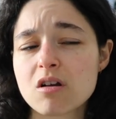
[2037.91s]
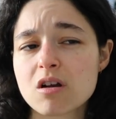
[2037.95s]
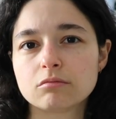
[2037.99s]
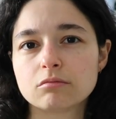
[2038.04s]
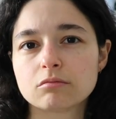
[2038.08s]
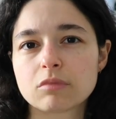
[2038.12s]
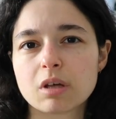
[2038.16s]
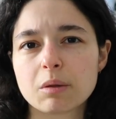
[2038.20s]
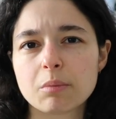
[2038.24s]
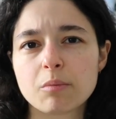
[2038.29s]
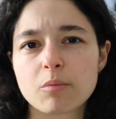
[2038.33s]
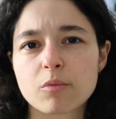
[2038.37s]

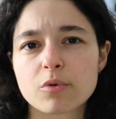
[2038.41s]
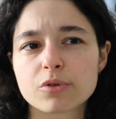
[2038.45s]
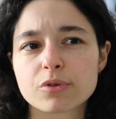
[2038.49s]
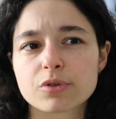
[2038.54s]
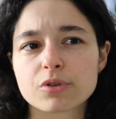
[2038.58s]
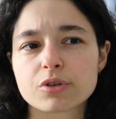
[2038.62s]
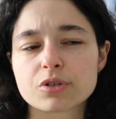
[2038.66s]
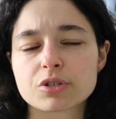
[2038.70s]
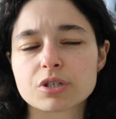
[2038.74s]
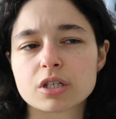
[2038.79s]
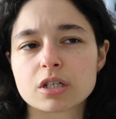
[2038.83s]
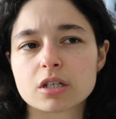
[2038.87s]
Maybe more than
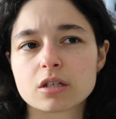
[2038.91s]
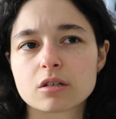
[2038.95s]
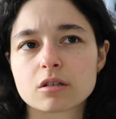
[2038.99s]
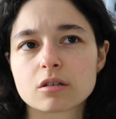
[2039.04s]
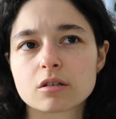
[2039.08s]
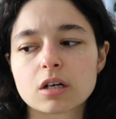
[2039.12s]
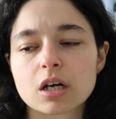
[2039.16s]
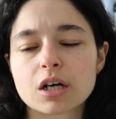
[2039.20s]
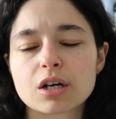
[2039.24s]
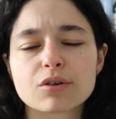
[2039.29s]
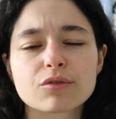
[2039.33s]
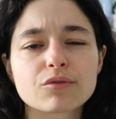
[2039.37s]
13.
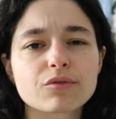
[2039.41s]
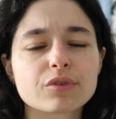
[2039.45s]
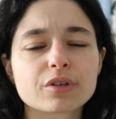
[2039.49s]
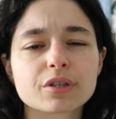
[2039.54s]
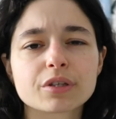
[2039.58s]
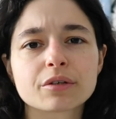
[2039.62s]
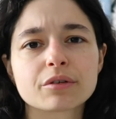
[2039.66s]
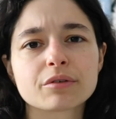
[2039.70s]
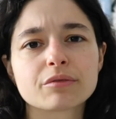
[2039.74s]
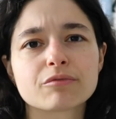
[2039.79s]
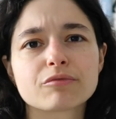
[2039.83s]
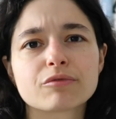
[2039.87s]
I don't
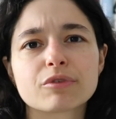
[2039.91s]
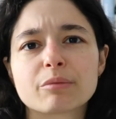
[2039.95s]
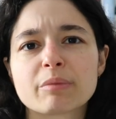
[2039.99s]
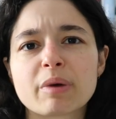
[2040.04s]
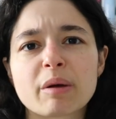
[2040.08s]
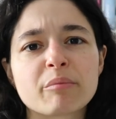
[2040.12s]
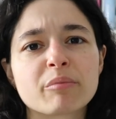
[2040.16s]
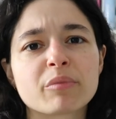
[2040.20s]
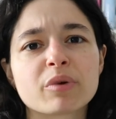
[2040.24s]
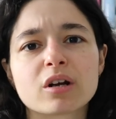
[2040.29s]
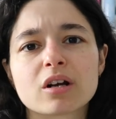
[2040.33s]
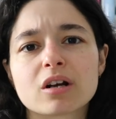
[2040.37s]
really
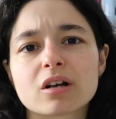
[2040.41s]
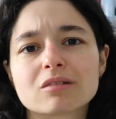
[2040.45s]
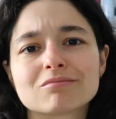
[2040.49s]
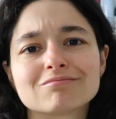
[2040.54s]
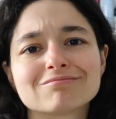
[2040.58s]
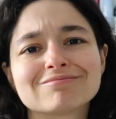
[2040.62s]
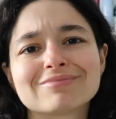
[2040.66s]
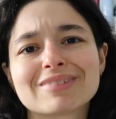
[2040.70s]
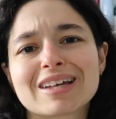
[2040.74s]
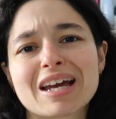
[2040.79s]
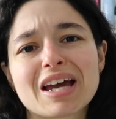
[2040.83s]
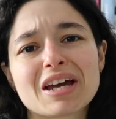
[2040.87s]
remember.
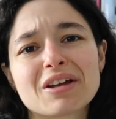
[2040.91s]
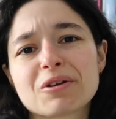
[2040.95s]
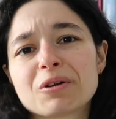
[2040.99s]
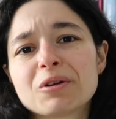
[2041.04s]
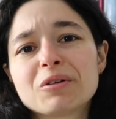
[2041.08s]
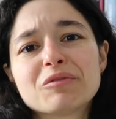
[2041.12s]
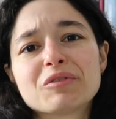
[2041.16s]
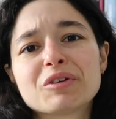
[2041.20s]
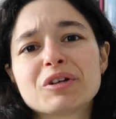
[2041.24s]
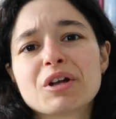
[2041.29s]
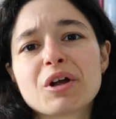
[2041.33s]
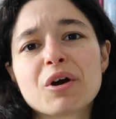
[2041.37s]
Like, I don't
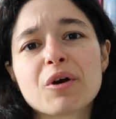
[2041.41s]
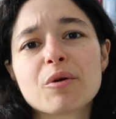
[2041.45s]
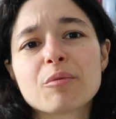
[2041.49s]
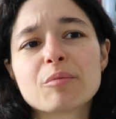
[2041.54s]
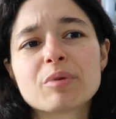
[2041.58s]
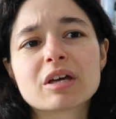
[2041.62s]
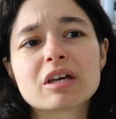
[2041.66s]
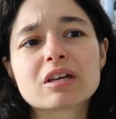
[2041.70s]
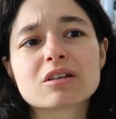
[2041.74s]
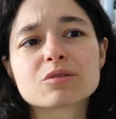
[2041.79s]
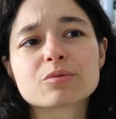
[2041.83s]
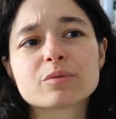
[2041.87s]
even know
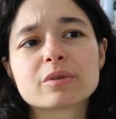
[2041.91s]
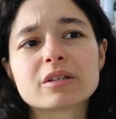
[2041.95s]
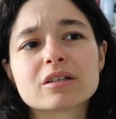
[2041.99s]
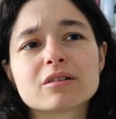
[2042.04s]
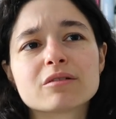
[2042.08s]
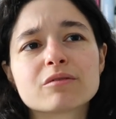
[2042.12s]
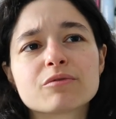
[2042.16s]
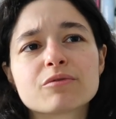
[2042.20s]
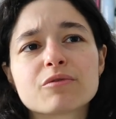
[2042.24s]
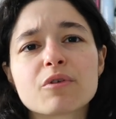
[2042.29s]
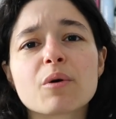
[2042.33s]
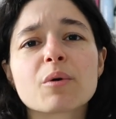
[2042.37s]
because we
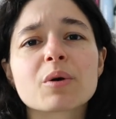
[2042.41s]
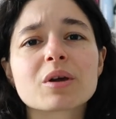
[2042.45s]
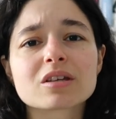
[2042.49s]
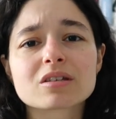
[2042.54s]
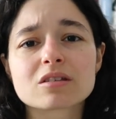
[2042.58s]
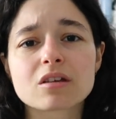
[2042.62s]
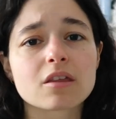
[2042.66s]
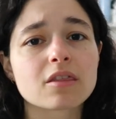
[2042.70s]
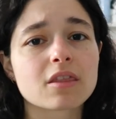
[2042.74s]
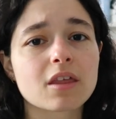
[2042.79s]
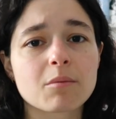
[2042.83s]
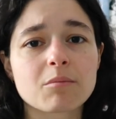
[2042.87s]
didn't
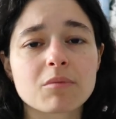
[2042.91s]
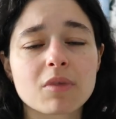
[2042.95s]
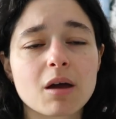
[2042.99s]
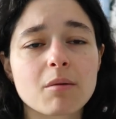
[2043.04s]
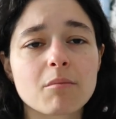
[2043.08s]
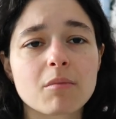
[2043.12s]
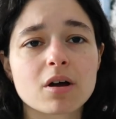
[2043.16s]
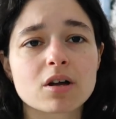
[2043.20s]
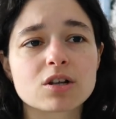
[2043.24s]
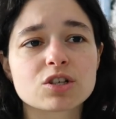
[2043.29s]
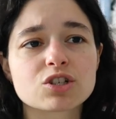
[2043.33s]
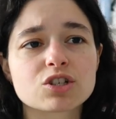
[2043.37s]
focus on them that
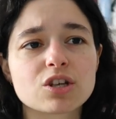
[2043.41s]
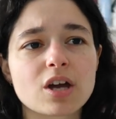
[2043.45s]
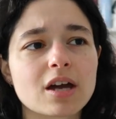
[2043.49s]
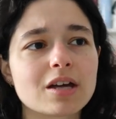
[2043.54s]
much.